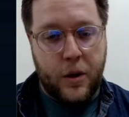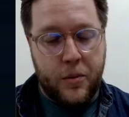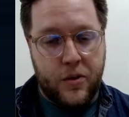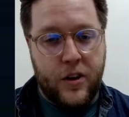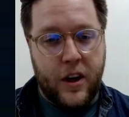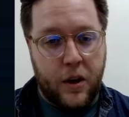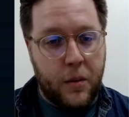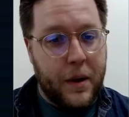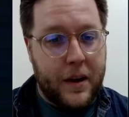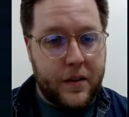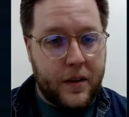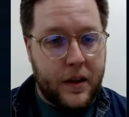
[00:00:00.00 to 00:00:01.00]
foam settle.
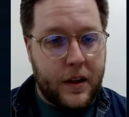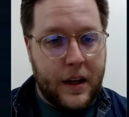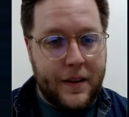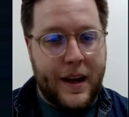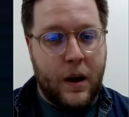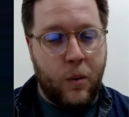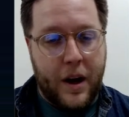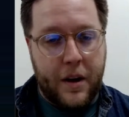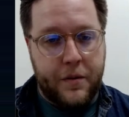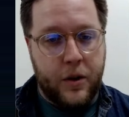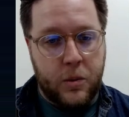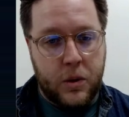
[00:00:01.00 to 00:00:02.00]
Basically, let that
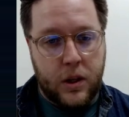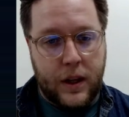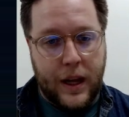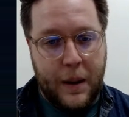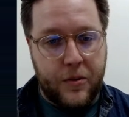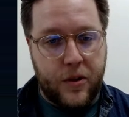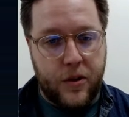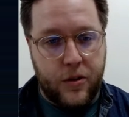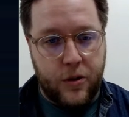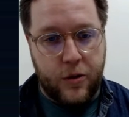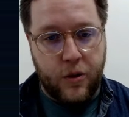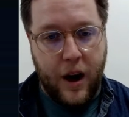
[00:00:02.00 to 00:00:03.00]
wet foam collapse
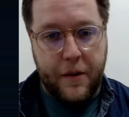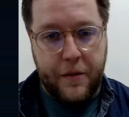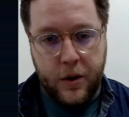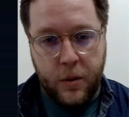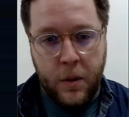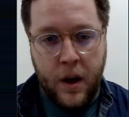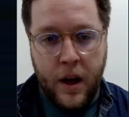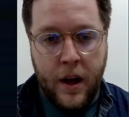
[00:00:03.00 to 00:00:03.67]
into dry foam.